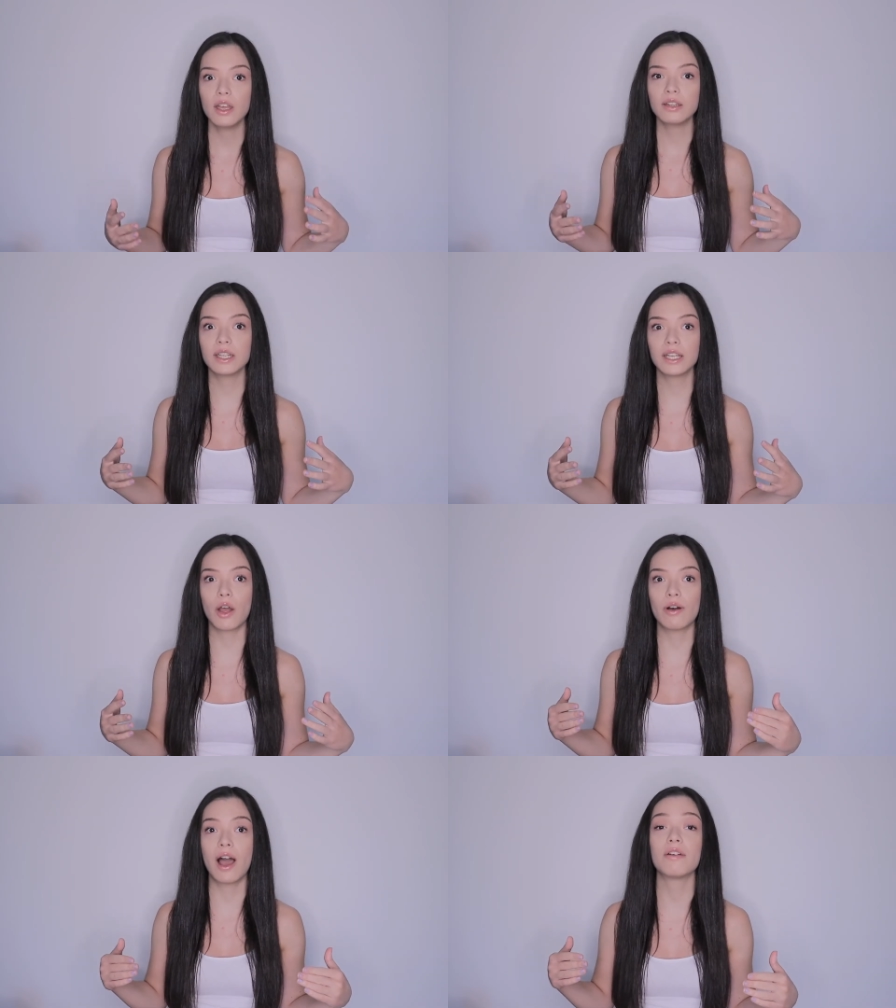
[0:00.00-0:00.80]
they
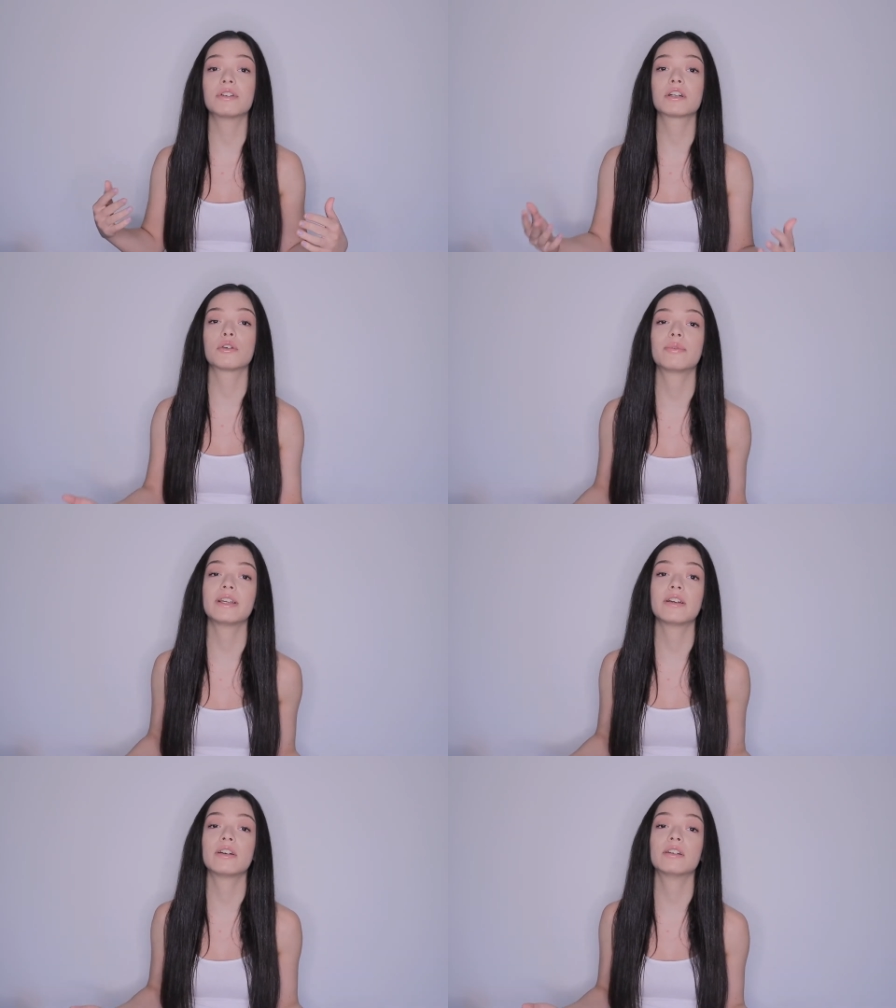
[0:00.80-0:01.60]
now have a
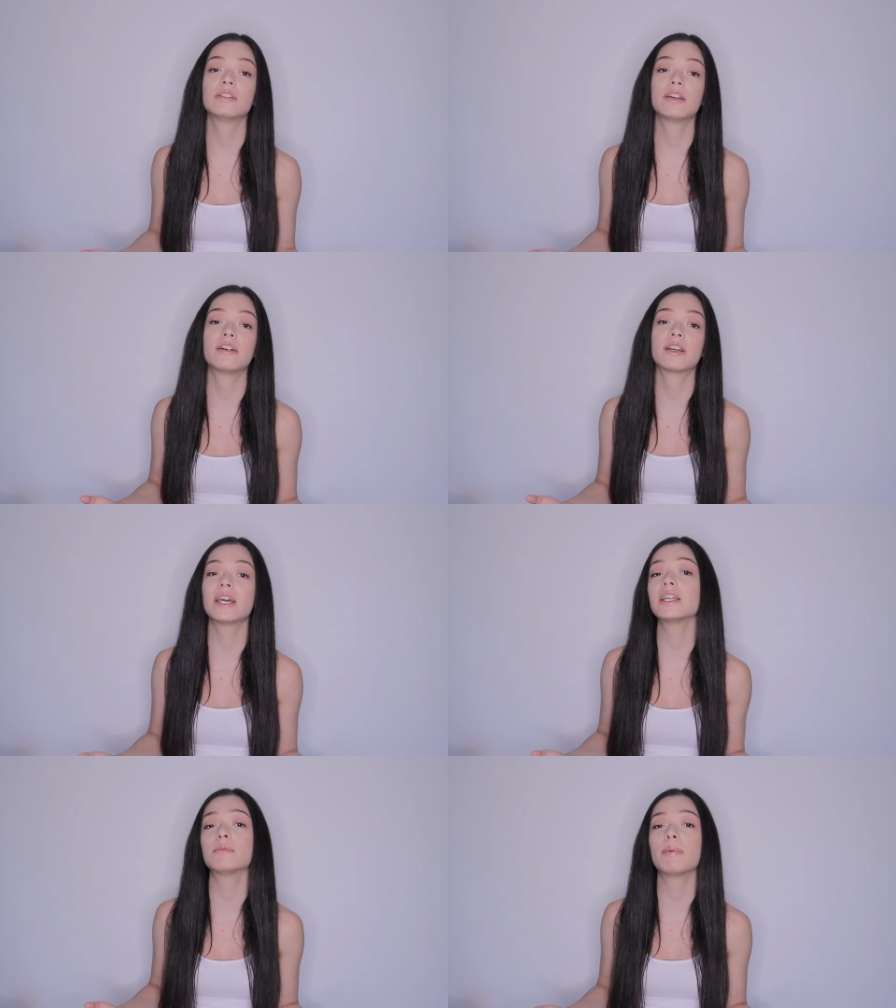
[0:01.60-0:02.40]
career, they're
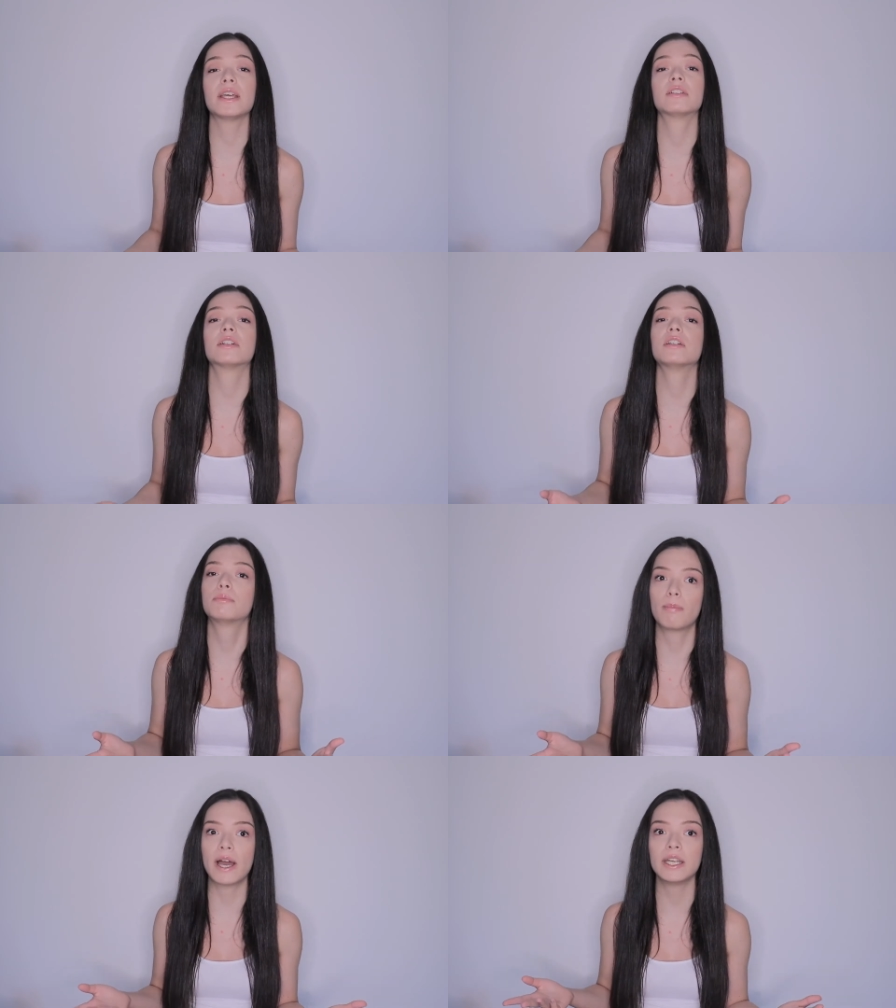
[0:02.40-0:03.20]
getting paid
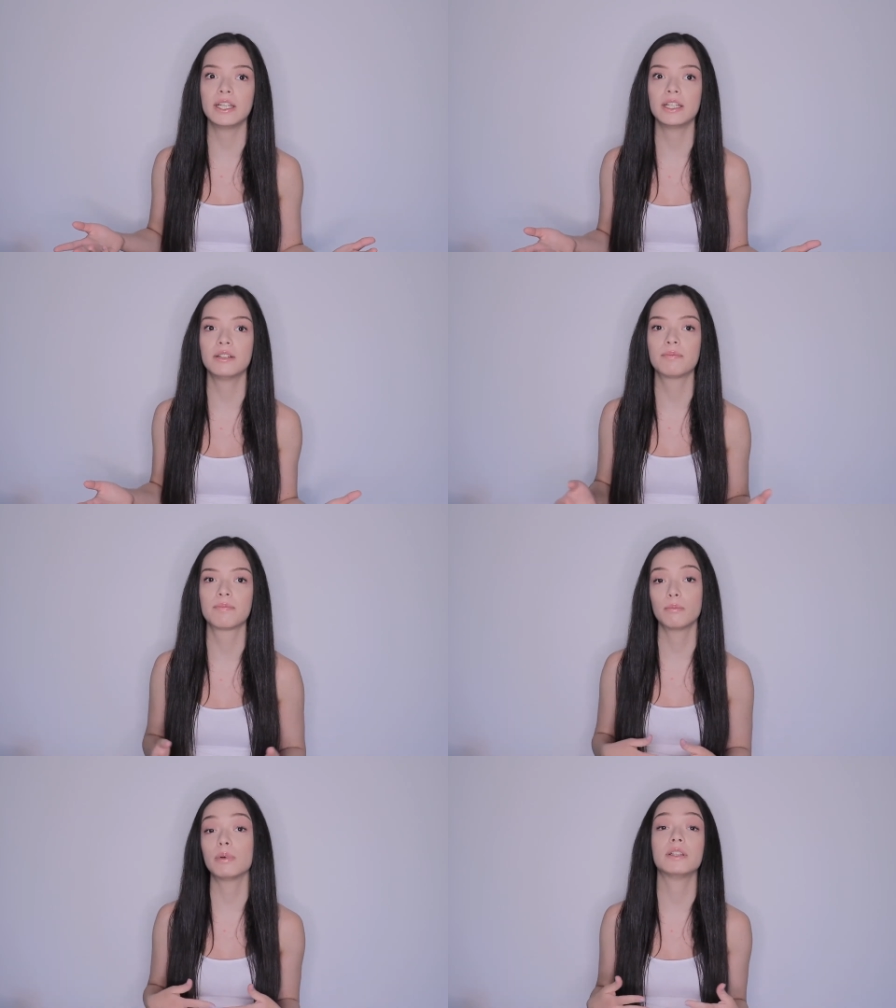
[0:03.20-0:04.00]
good money,
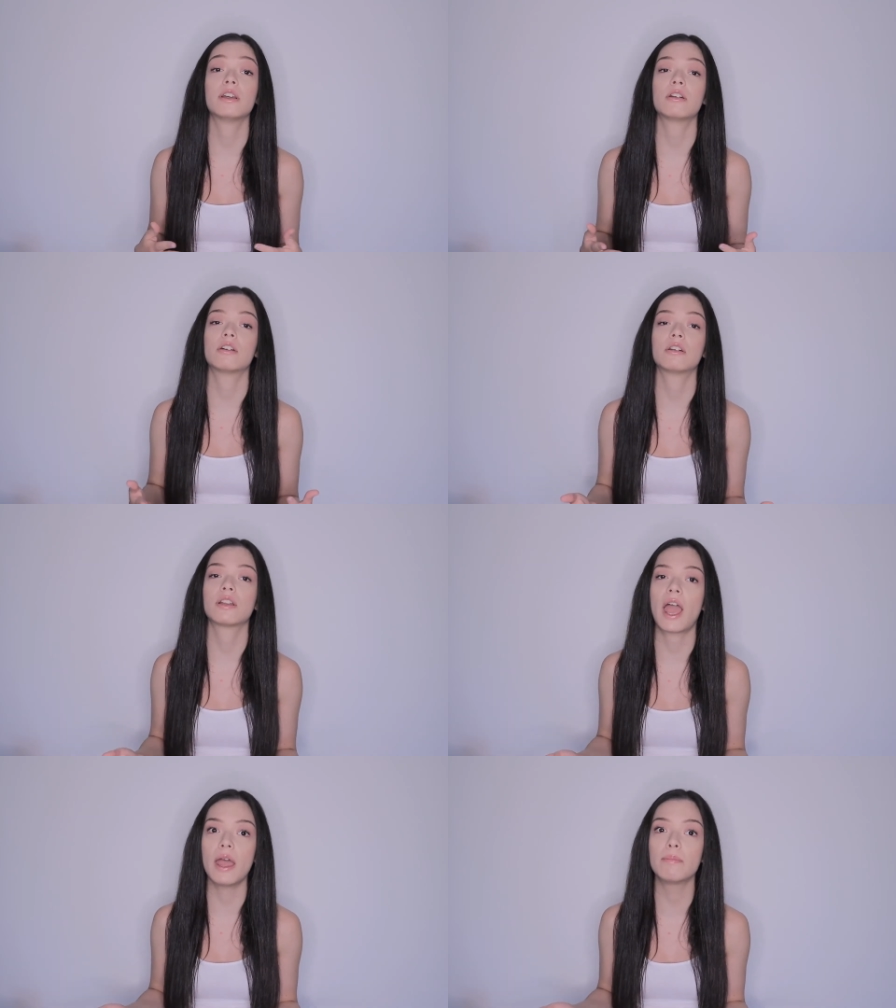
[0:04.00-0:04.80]
but they're not
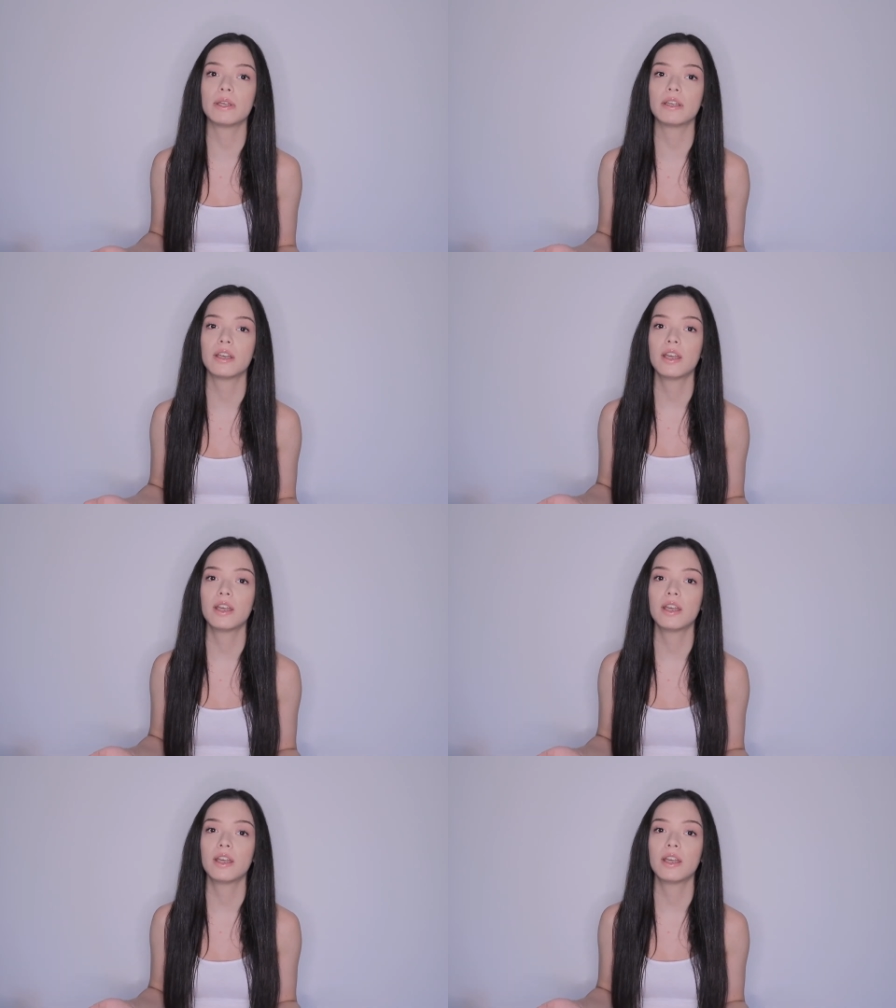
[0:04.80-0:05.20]
happy.